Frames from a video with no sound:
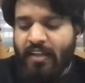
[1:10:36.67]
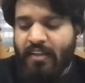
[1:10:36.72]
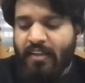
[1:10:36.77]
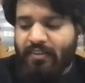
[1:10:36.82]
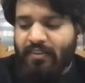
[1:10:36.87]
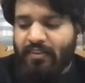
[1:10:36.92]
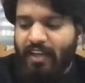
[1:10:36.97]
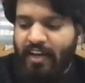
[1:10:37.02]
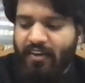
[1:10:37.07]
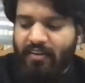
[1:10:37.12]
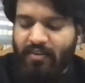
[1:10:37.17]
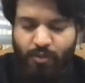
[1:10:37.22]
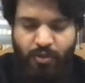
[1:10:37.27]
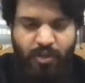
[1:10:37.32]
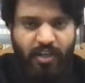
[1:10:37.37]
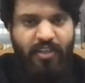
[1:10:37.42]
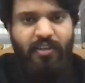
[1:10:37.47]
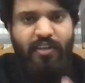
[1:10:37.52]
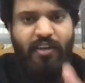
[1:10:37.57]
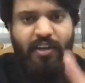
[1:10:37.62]
that,
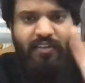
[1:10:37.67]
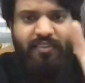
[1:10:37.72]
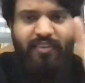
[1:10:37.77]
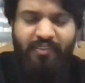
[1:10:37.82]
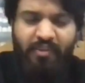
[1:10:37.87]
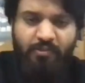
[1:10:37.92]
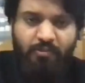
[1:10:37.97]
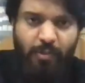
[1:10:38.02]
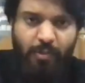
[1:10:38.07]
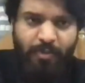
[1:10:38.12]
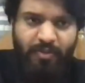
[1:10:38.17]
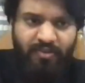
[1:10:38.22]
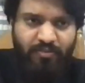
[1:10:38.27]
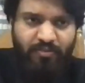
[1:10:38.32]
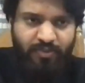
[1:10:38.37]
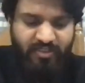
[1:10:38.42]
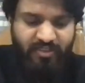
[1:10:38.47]
okay, there are 7 papers with